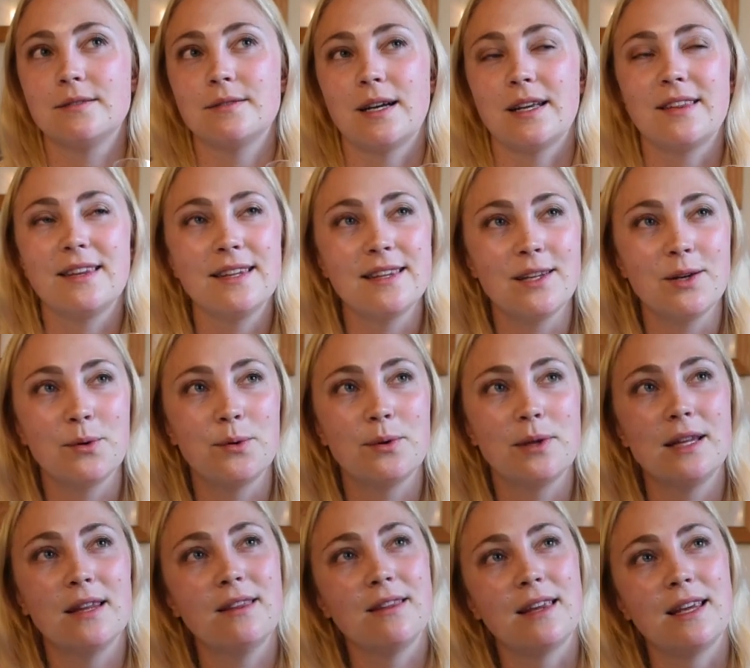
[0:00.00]
I think the
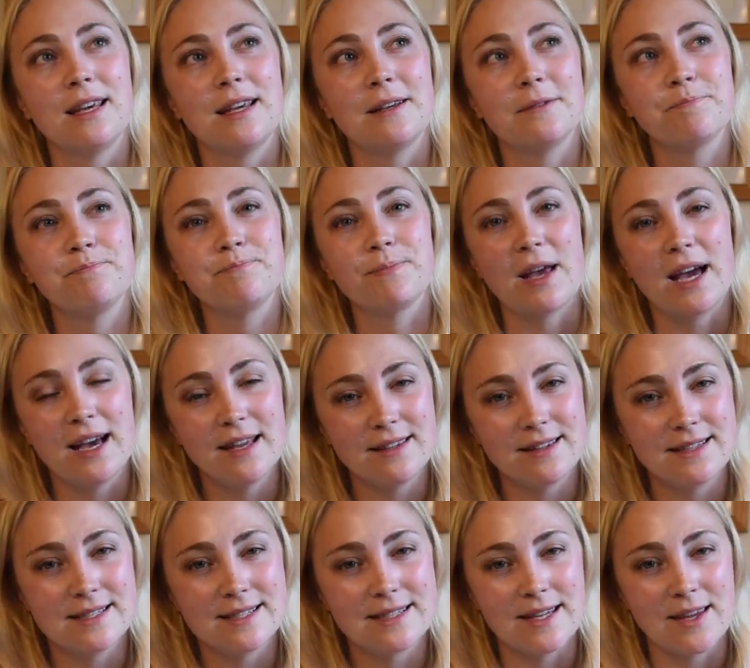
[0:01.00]
only thing at
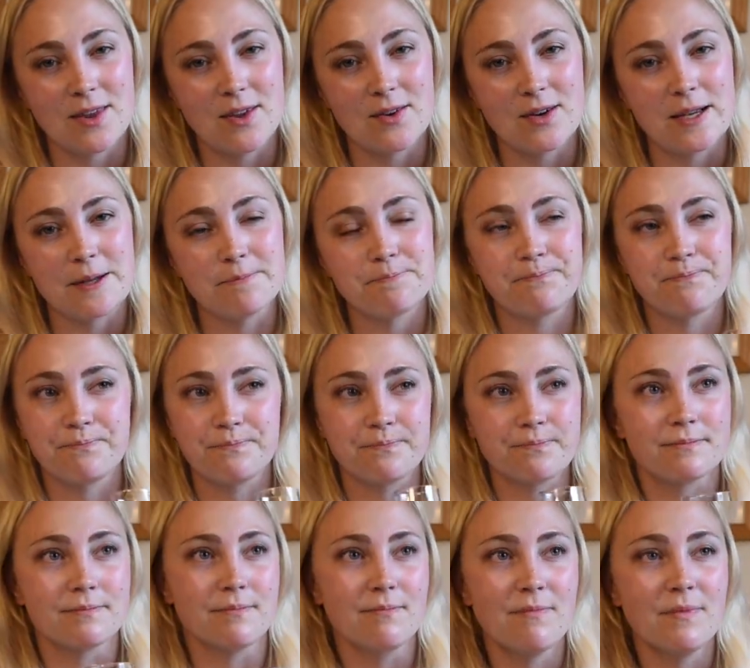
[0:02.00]
the distillery,
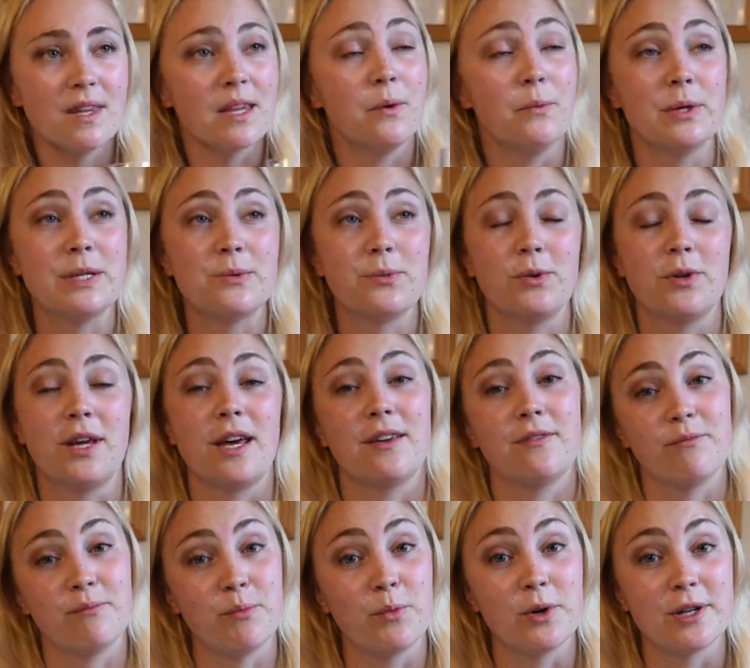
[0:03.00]
I wish I would have
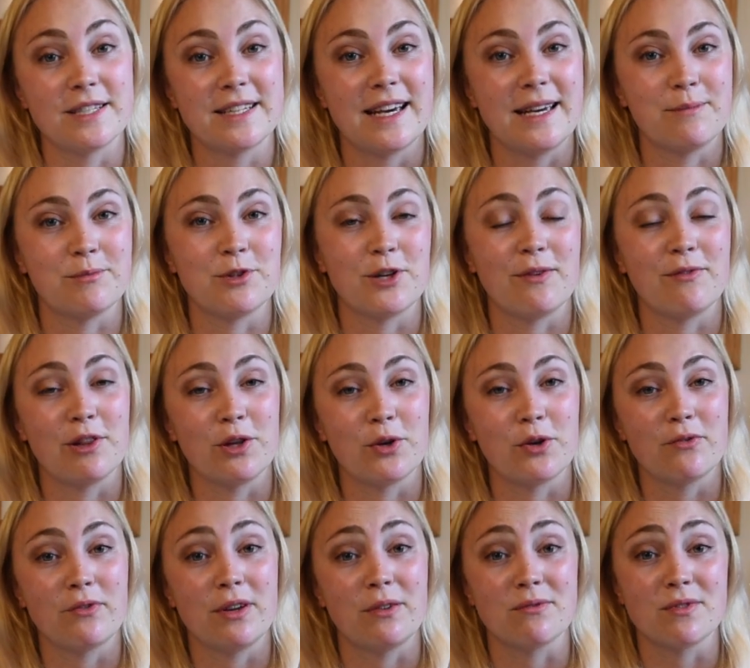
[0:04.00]
had more time to have a look
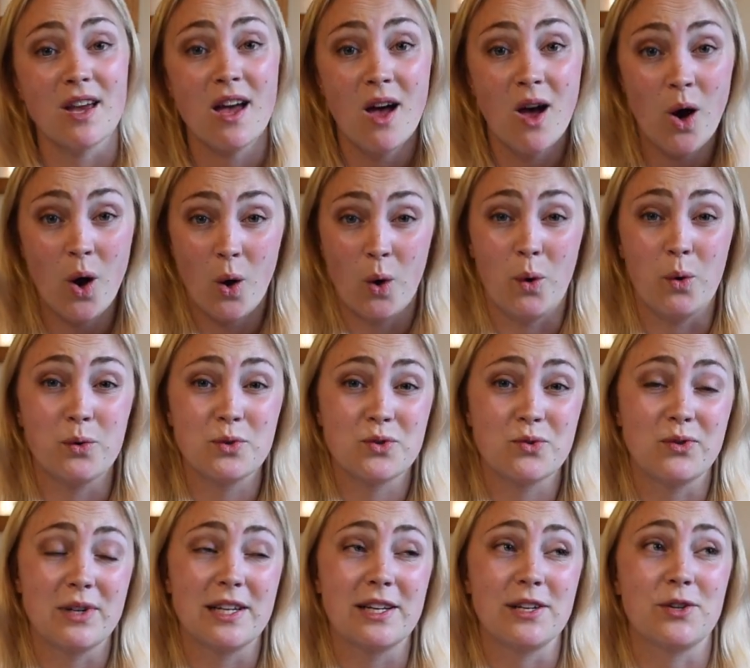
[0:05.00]
around. Also
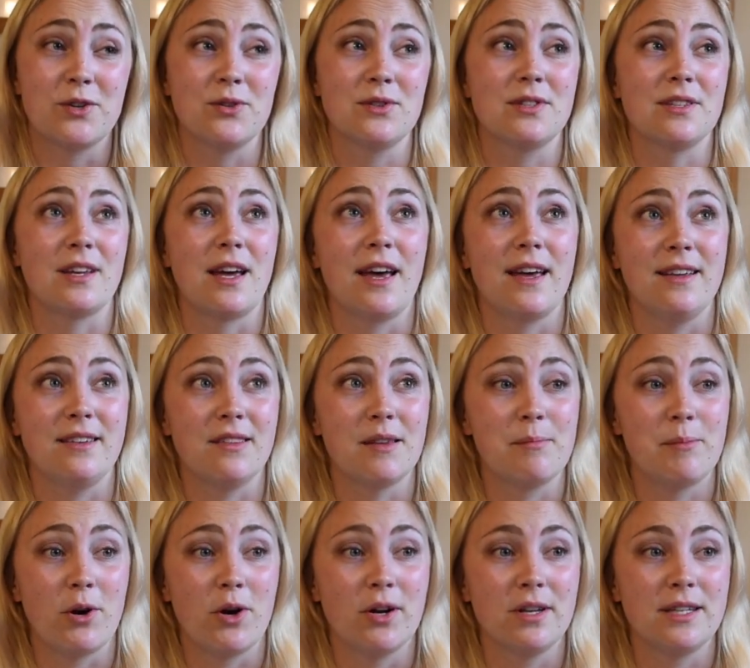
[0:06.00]
really good that in the
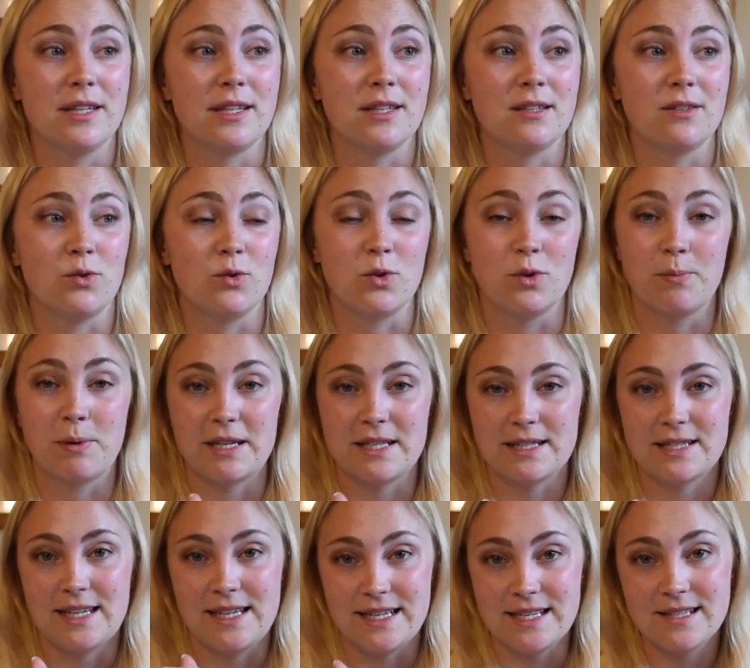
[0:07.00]
bar you could buy
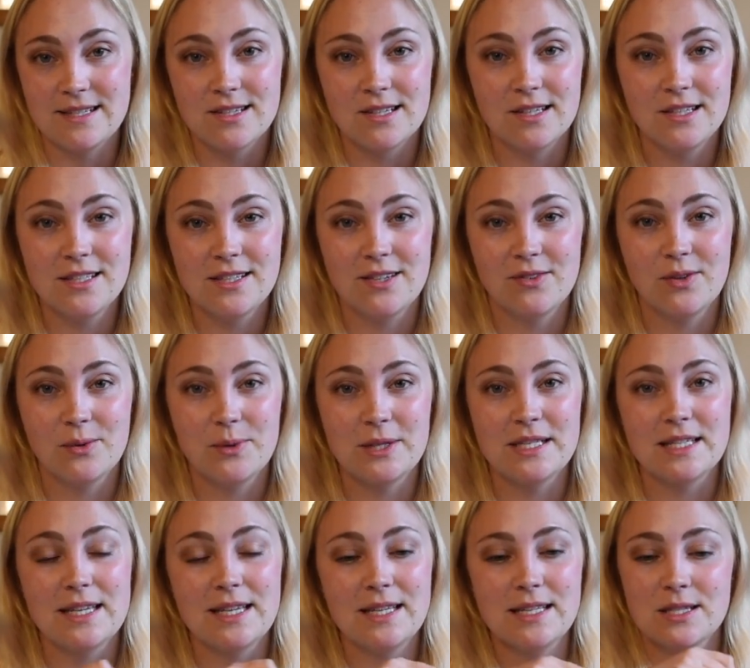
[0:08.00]
tasters of the
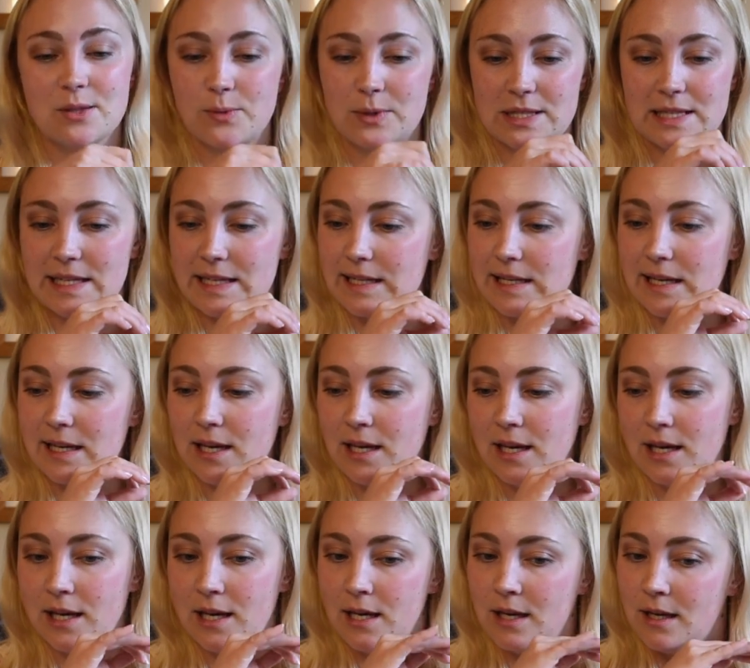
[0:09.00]
whiskey, so it's like
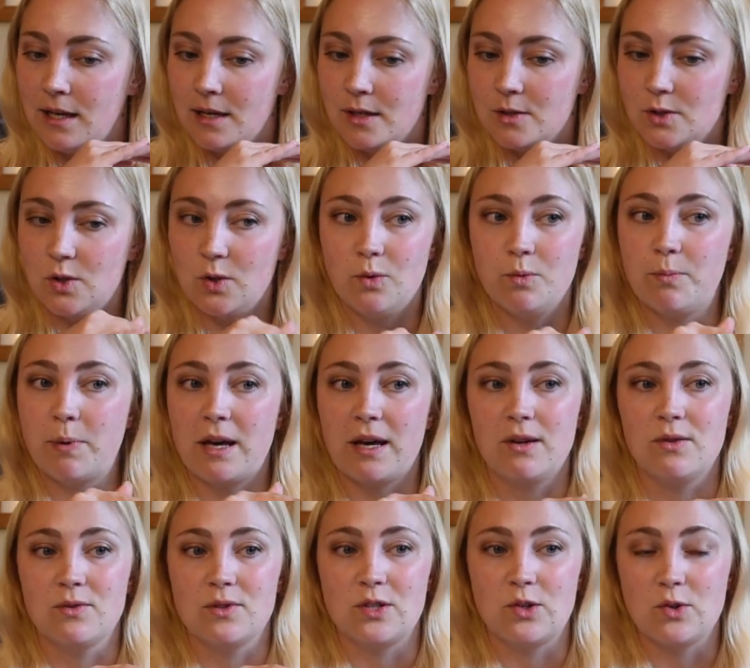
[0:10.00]

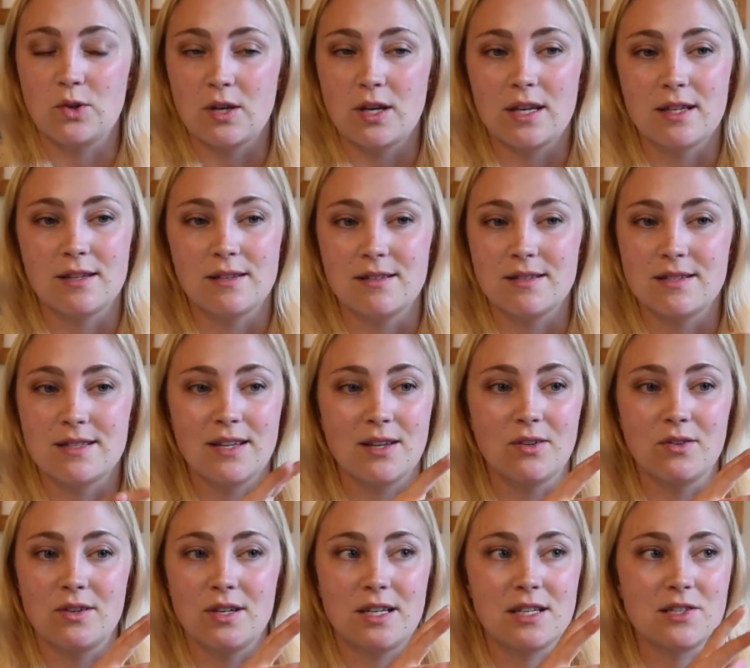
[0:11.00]
£2 you could get the
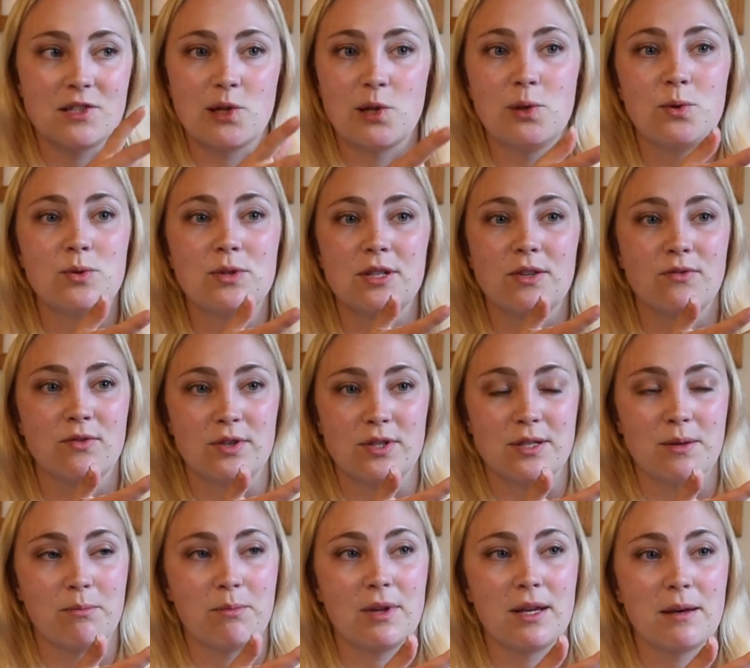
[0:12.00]
distillery exclusive or
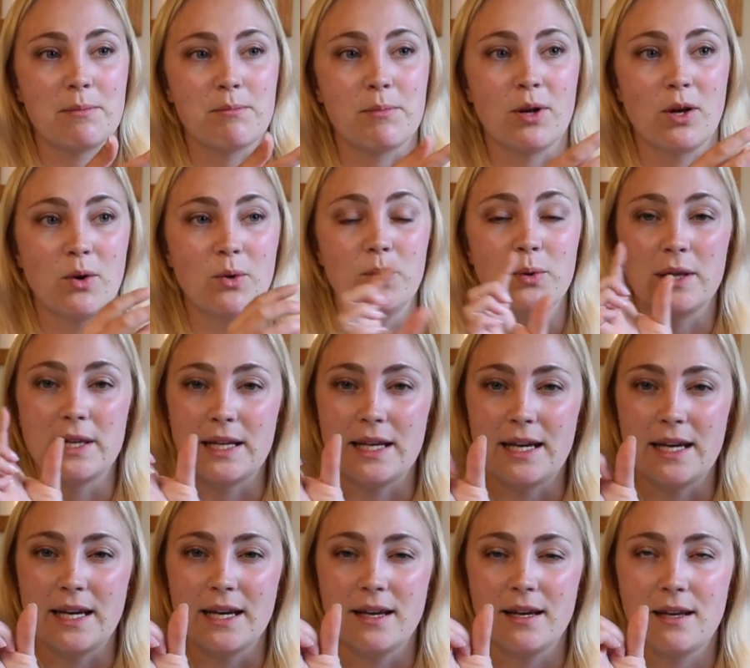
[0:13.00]
something, but
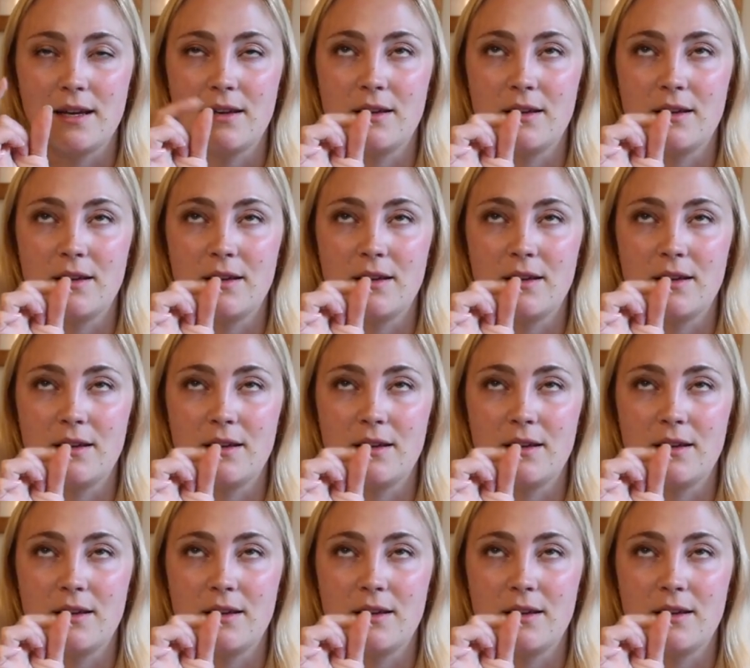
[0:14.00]
only,